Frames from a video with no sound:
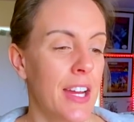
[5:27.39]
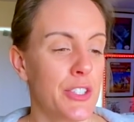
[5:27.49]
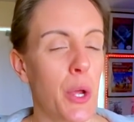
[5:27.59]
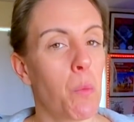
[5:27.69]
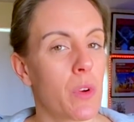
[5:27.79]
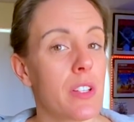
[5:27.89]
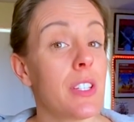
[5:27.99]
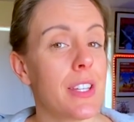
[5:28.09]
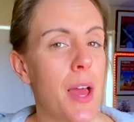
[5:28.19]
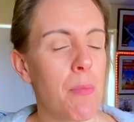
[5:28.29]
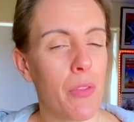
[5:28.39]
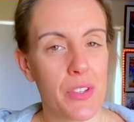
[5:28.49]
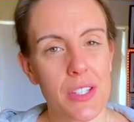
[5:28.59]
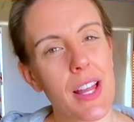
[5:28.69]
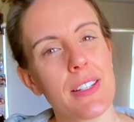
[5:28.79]
Don't want to see them on the
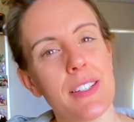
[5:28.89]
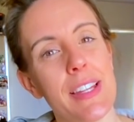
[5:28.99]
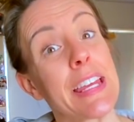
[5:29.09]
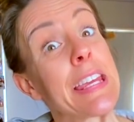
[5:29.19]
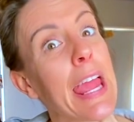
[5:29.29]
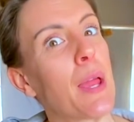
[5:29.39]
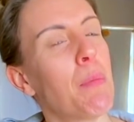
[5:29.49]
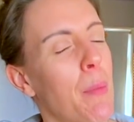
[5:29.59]
standard game